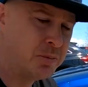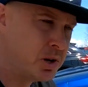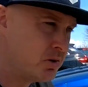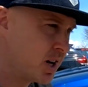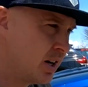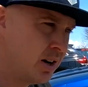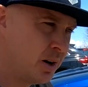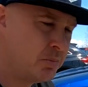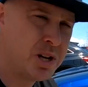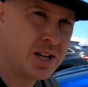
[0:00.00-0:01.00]
you
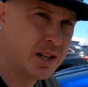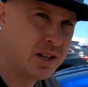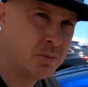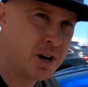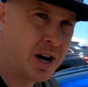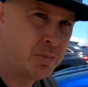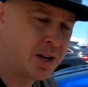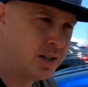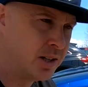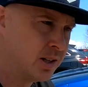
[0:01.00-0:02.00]
cannot beat it, in my
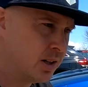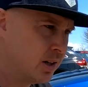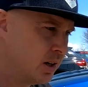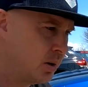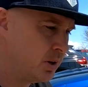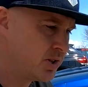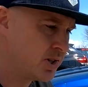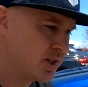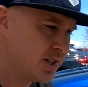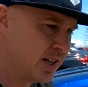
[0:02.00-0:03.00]
opinion. It's
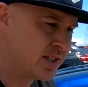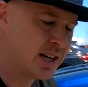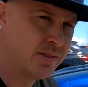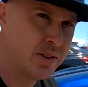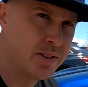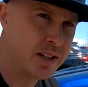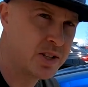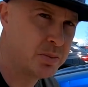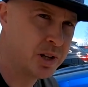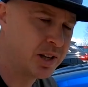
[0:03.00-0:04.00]
just nice to have the
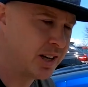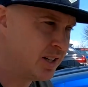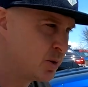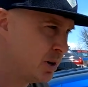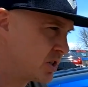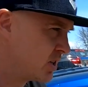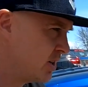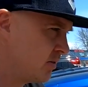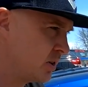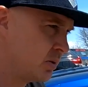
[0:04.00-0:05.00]
flexibility,
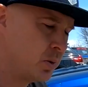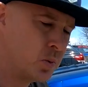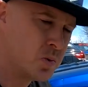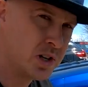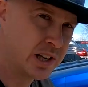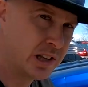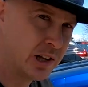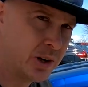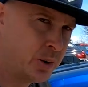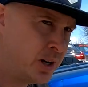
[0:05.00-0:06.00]
especially if you're really
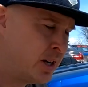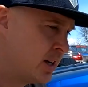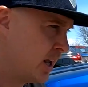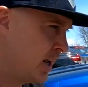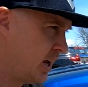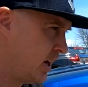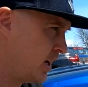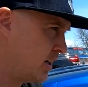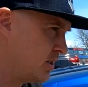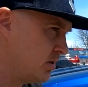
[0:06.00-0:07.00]
low
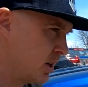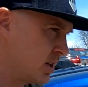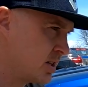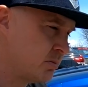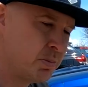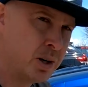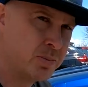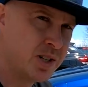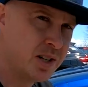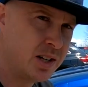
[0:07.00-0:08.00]
and you got some
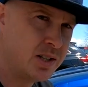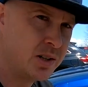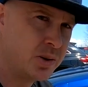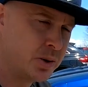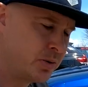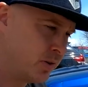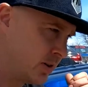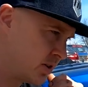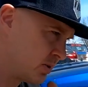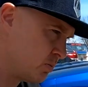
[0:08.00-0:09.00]
bumps that you need to go
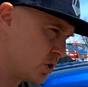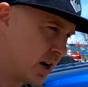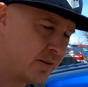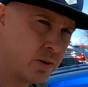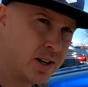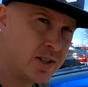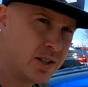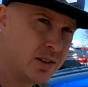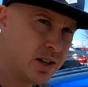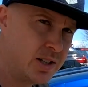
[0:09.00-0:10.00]
over, some driveways
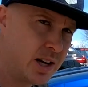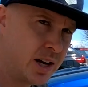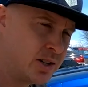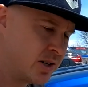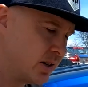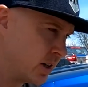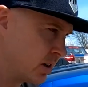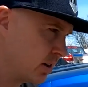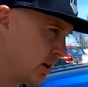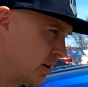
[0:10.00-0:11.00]
that you need to enter and
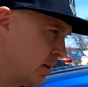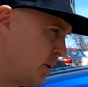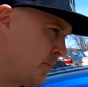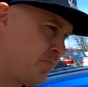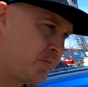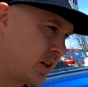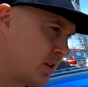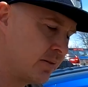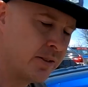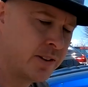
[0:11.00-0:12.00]
clear.
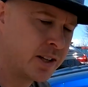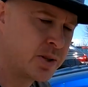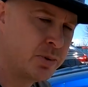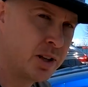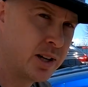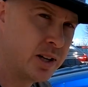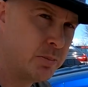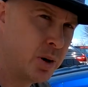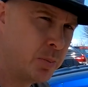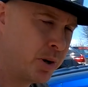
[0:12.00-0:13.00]
You have the flexibility
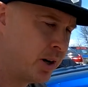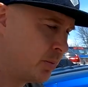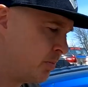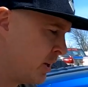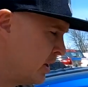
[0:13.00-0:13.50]
to bump it up.